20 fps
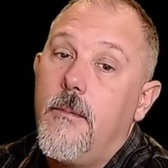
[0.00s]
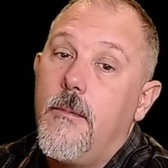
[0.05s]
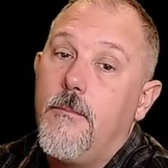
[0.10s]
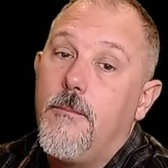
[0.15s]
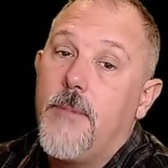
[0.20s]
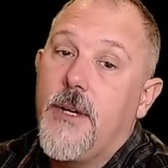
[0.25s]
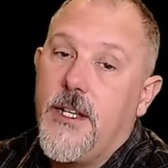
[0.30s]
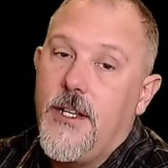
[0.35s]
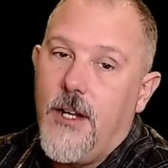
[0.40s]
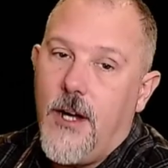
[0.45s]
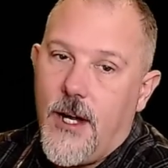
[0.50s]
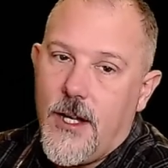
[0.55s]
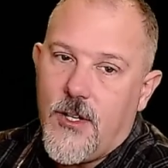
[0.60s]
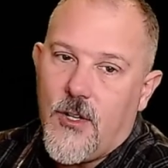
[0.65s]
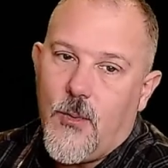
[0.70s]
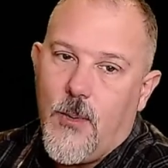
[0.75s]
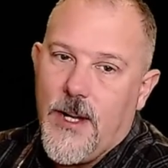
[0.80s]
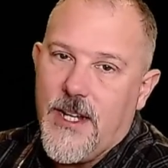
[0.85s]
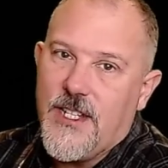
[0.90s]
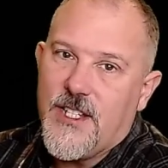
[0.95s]
but not
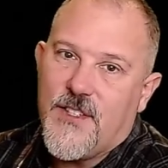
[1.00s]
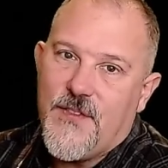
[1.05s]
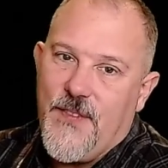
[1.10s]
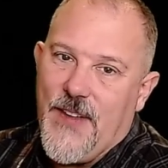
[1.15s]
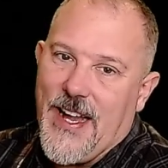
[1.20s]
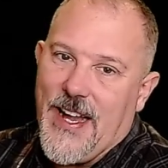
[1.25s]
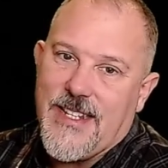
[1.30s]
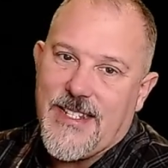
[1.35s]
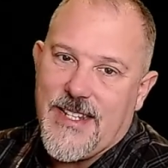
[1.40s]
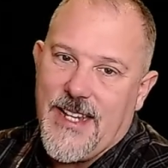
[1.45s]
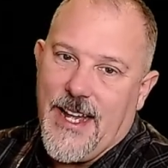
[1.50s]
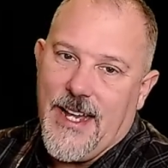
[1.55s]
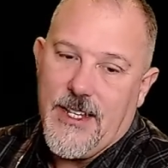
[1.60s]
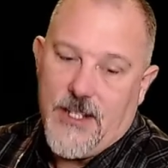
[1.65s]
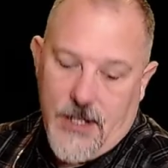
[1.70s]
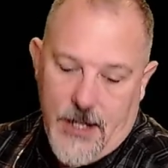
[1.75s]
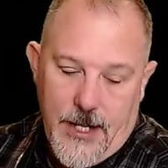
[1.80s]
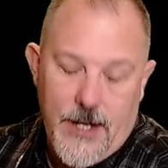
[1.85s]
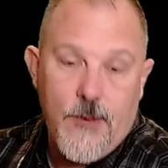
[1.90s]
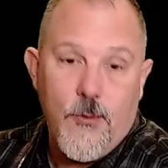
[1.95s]
quite as fast
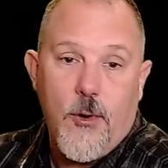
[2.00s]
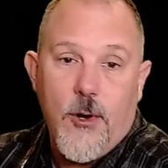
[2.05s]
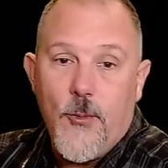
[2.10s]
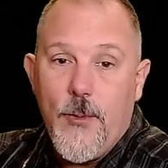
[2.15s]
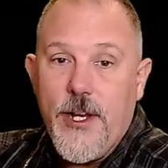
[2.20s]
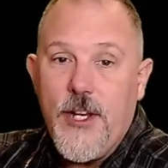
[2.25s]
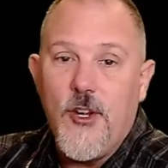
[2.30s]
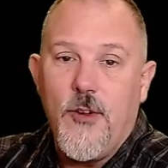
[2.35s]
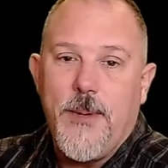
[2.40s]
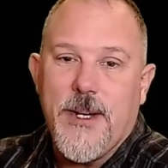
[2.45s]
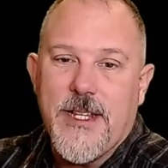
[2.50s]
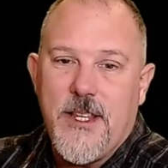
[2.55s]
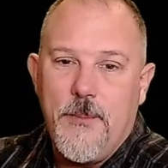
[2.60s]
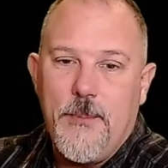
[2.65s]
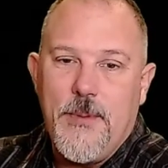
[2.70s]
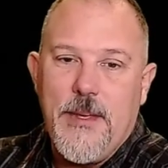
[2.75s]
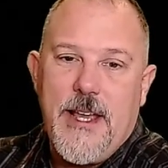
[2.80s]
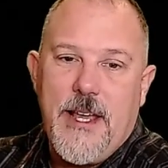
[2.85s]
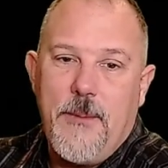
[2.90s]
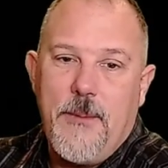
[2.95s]
as, and what do we know about the
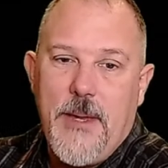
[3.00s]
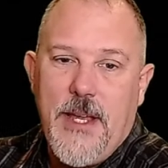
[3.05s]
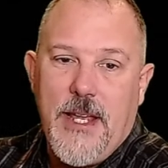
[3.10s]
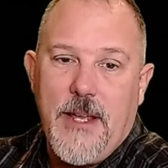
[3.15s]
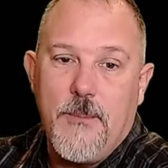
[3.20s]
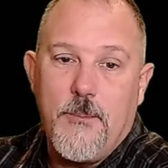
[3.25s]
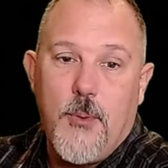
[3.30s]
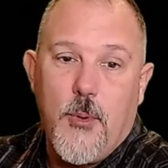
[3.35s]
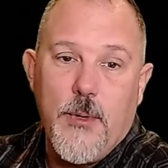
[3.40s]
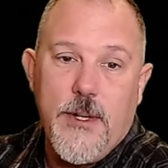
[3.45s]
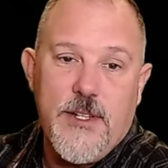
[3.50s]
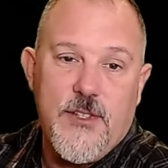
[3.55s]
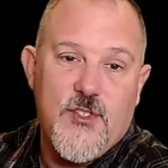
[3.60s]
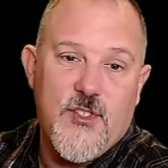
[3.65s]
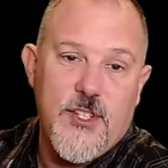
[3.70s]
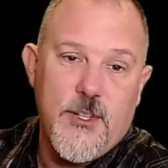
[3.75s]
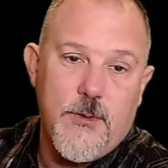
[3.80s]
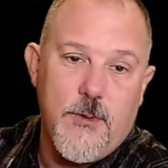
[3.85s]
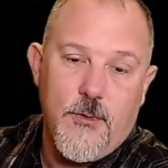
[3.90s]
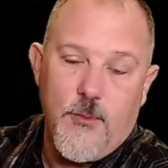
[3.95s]
B A B? zero point
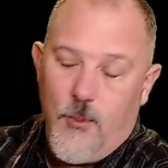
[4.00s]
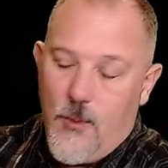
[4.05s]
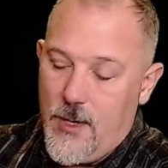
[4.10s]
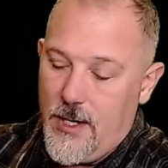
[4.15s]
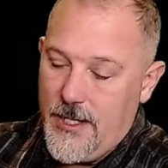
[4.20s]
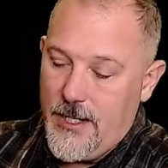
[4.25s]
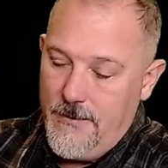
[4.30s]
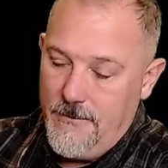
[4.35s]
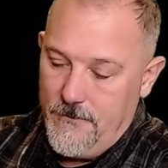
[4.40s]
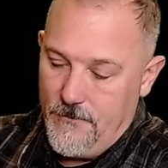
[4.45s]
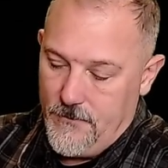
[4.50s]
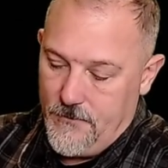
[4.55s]
zero one?